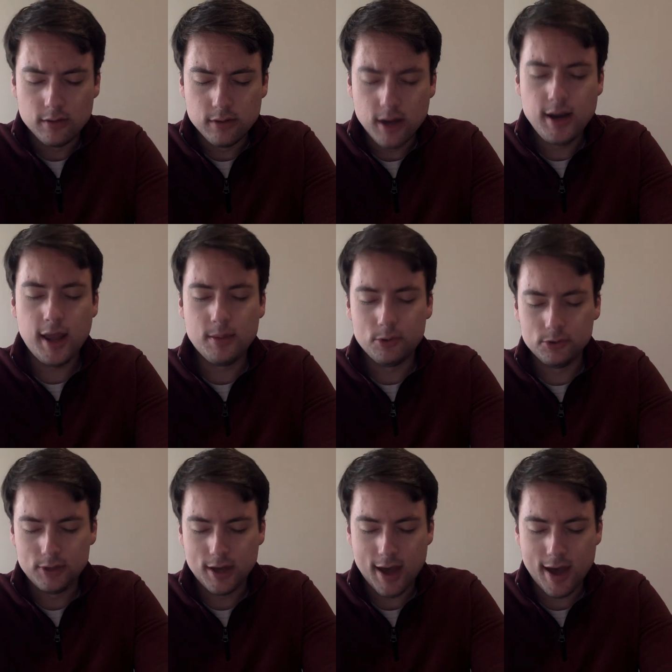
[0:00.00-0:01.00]
unable
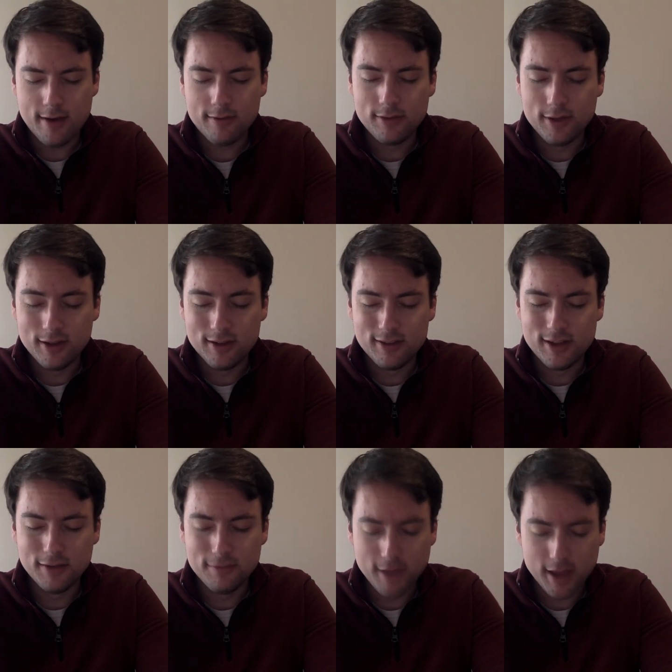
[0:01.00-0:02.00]
to have the
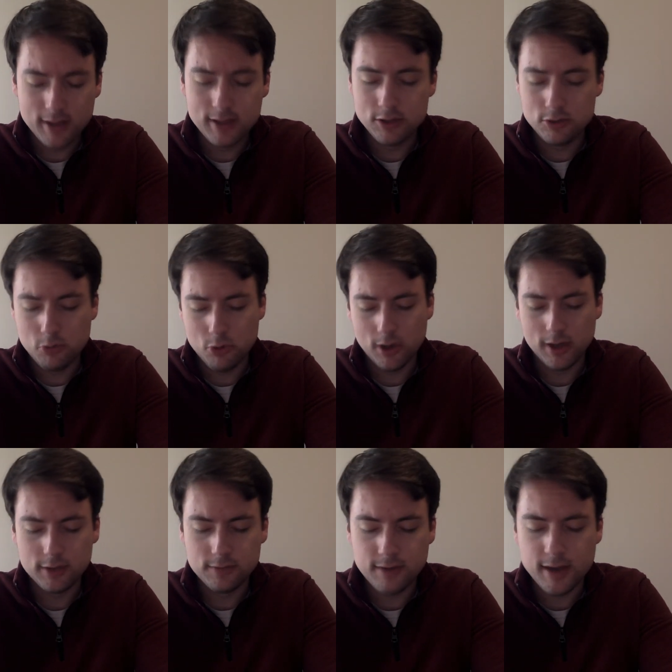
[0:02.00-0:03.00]
vantage point
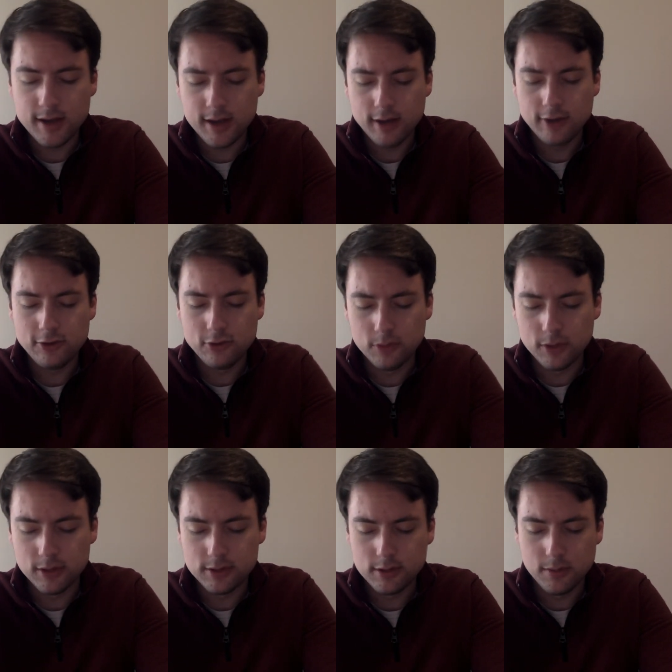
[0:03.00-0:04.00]
as finite
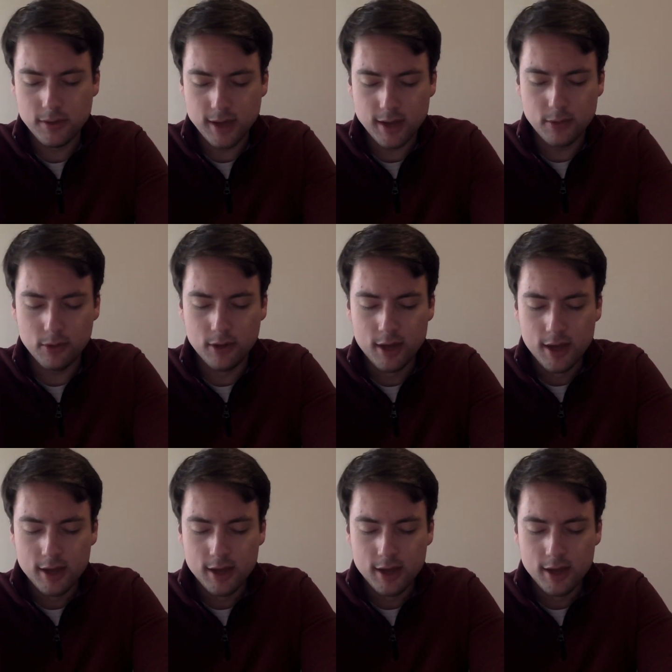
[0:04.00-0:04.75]
humans to be able